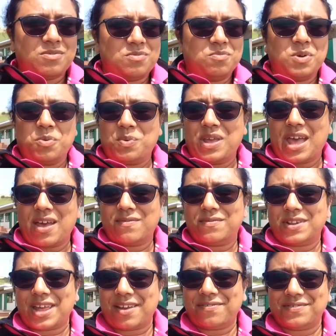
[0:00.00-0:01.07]
what we have
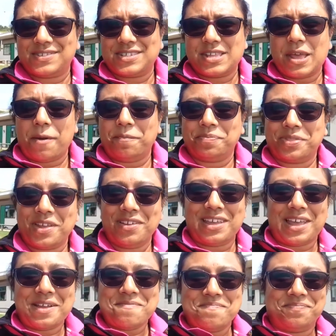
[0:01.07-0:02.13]
left.
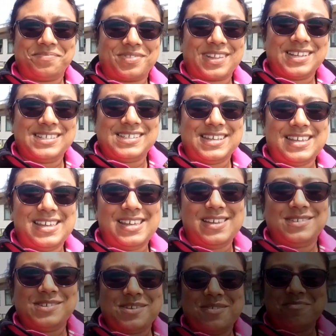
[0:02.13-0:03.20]
Okay, see you
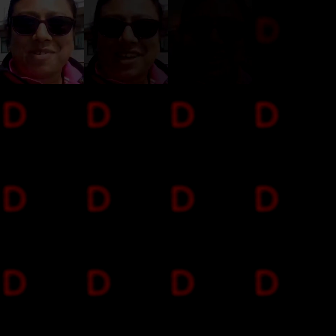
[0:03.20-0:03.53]
soon, bye.